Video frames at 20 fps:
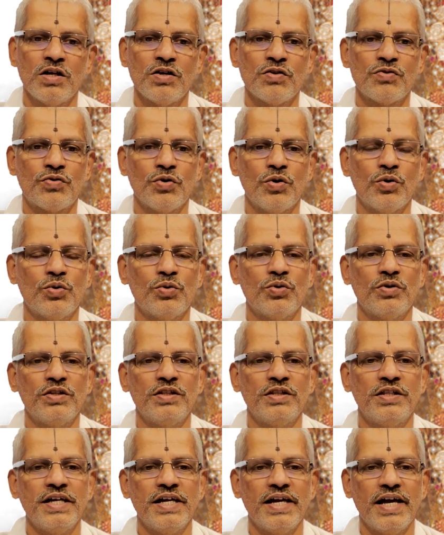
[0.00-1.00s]
So
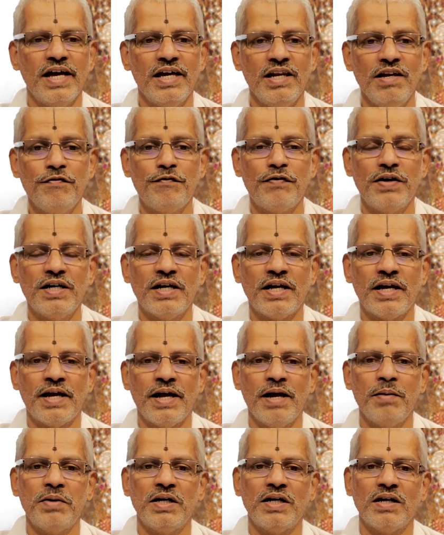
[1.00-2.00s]
the elephant
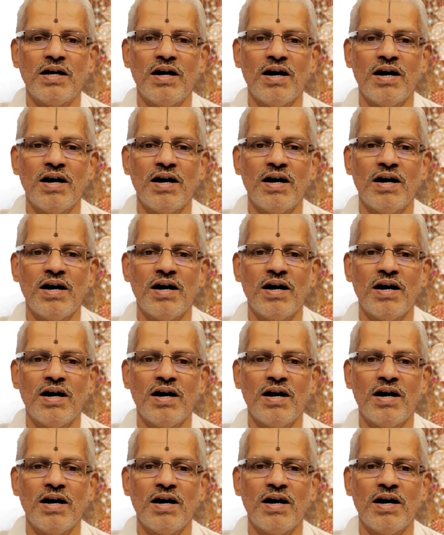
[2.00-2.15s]
came and